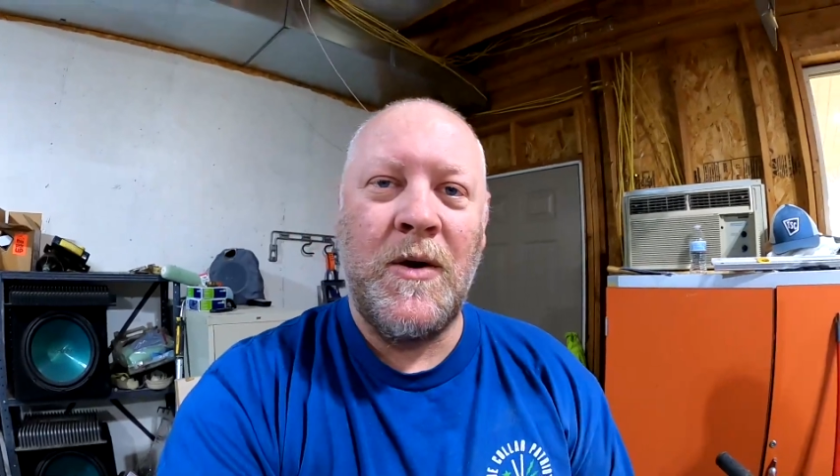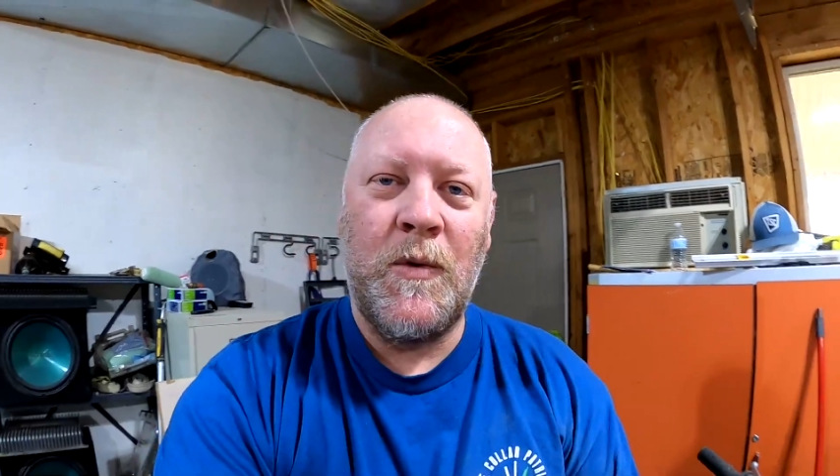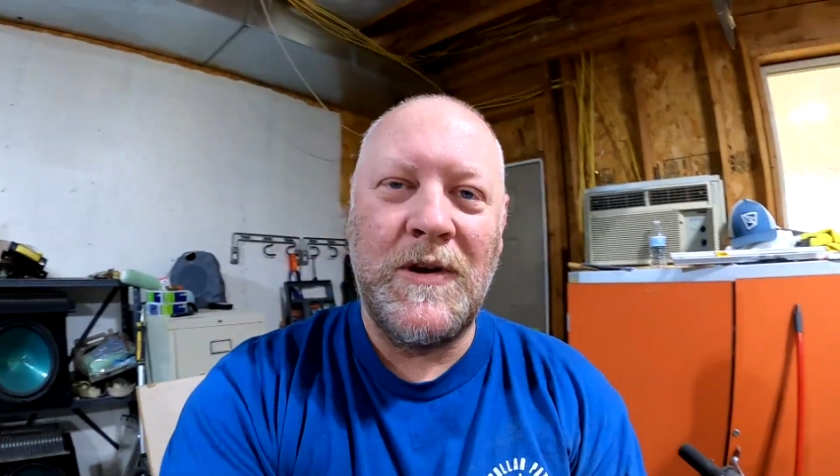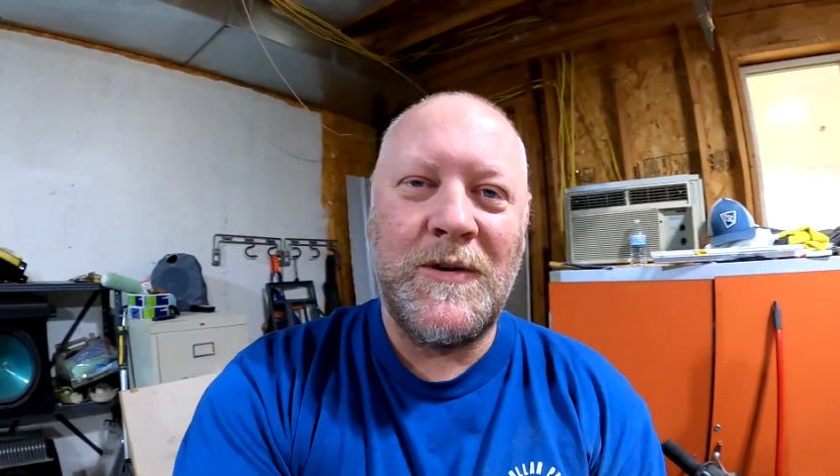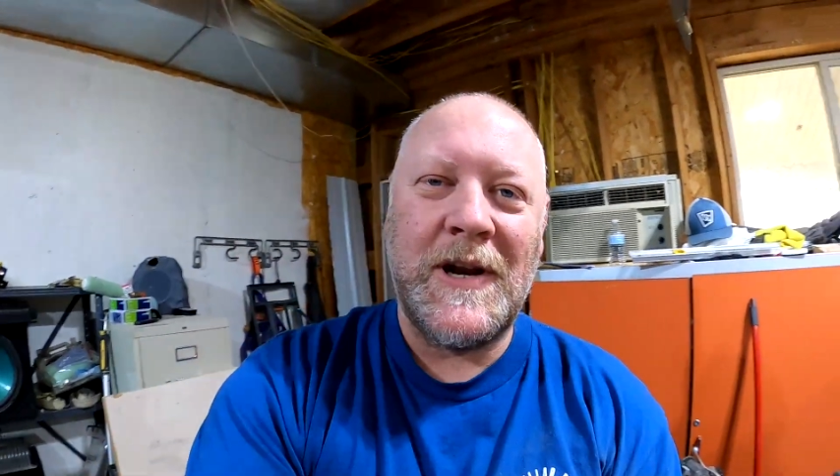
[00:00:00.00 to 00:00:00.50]

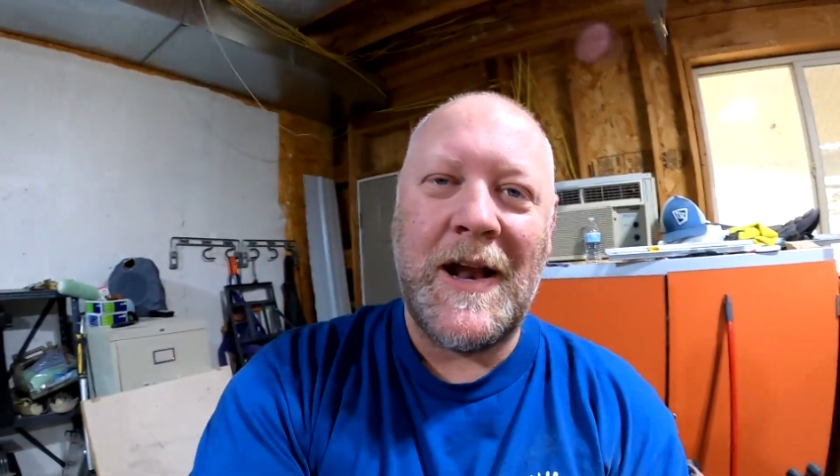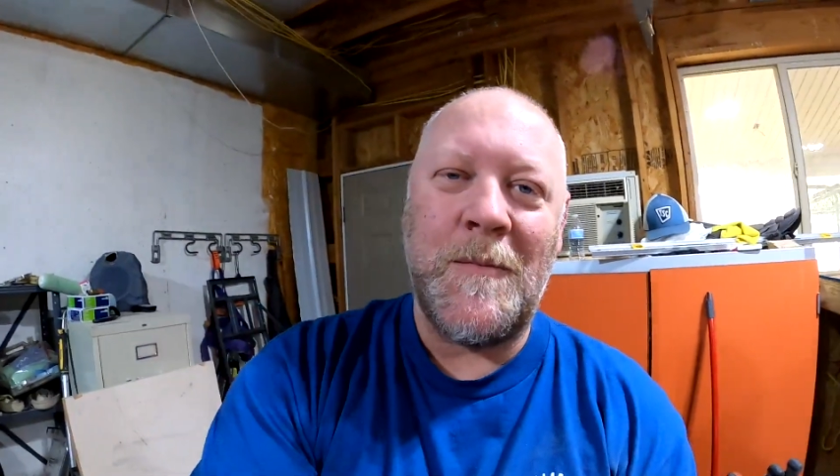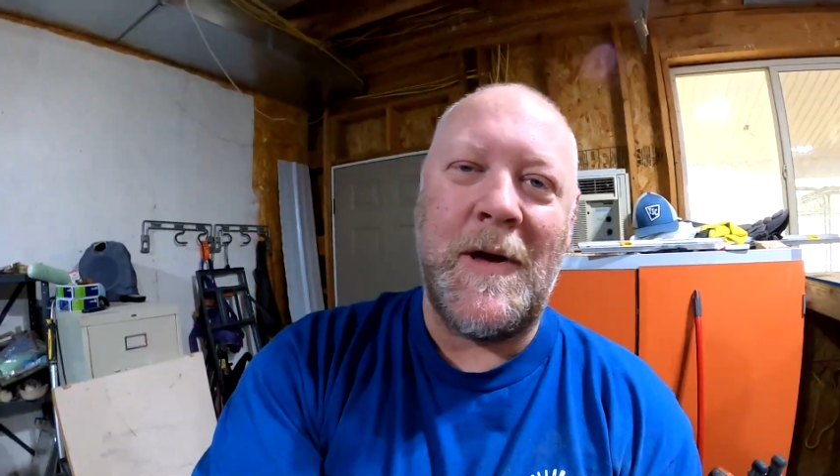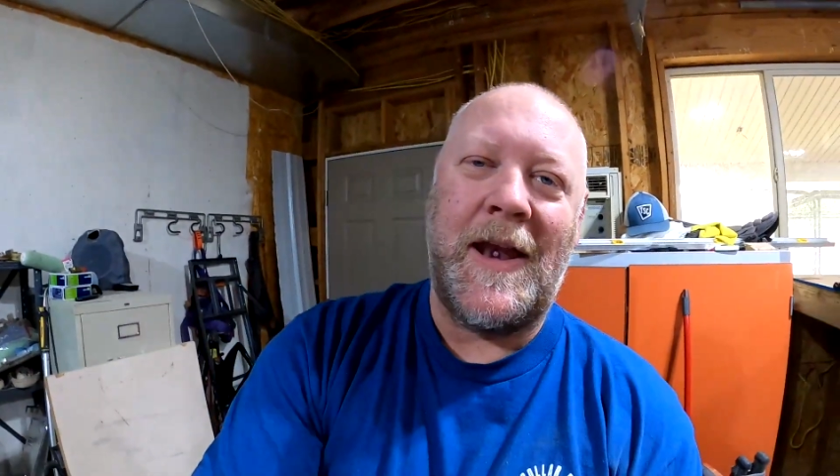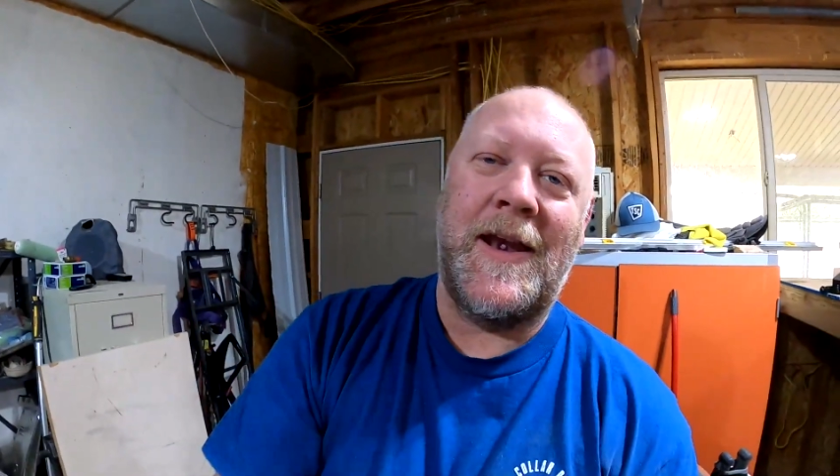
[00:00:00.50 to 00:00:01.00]
when you get out
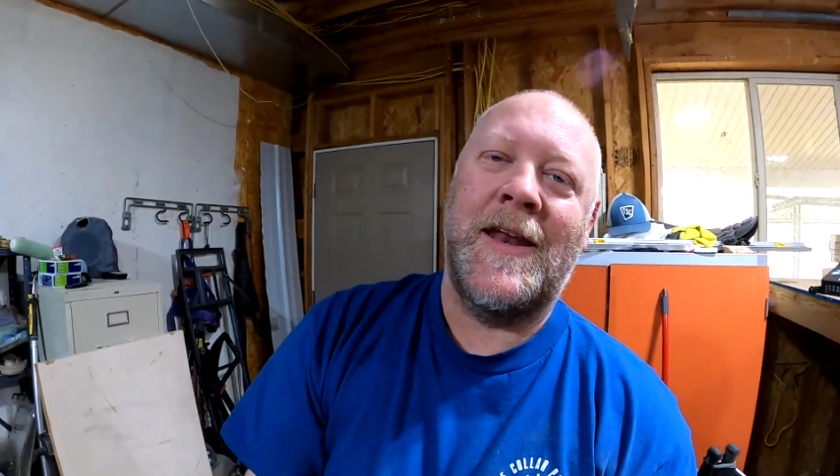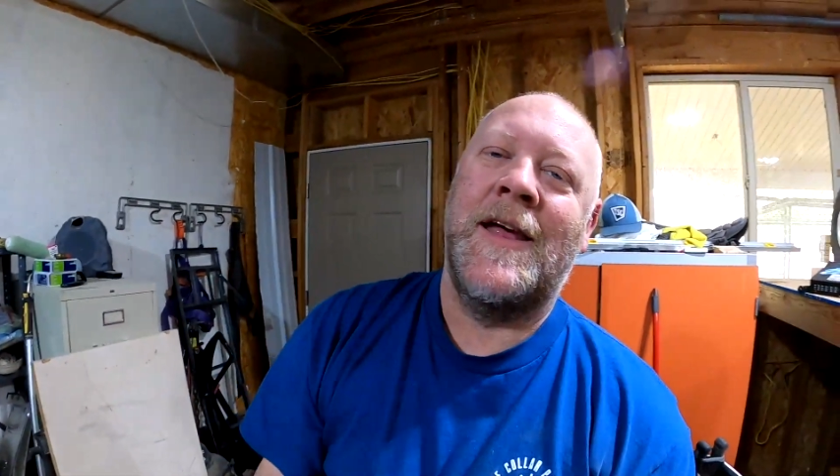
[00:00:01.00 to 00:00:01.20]
of bed,